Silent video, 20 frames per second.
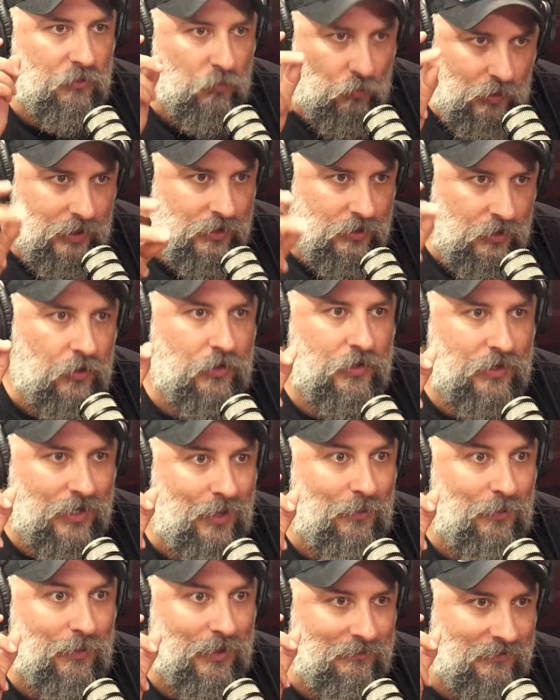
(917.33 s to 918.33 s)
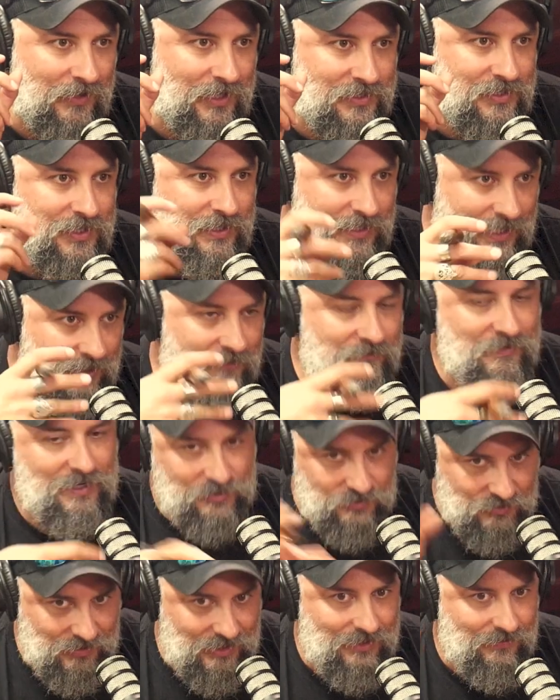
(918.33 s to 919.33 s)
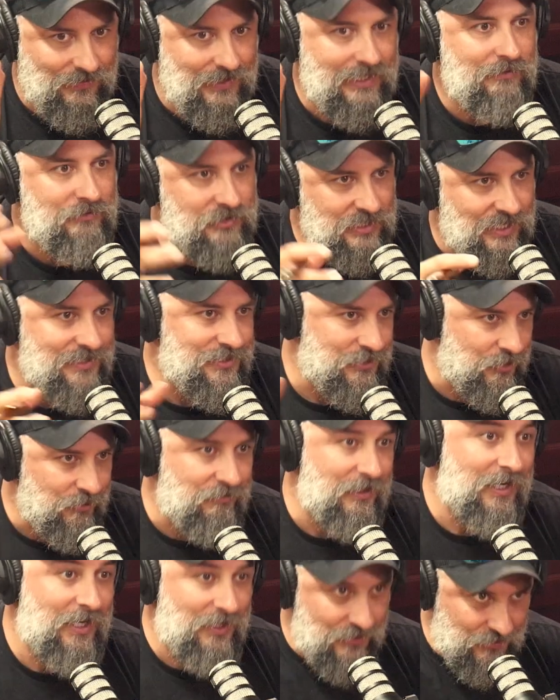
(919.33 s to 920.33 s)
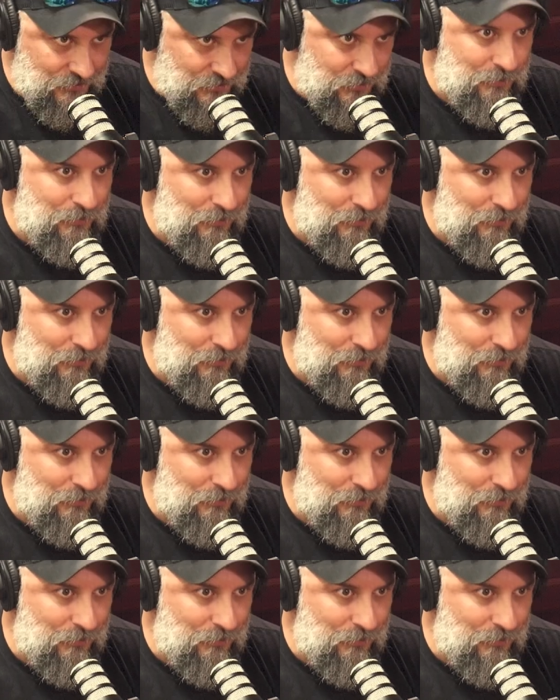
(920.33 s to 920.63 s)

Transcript: We know you're not one of us." And then eventually it leaves and has to go find another.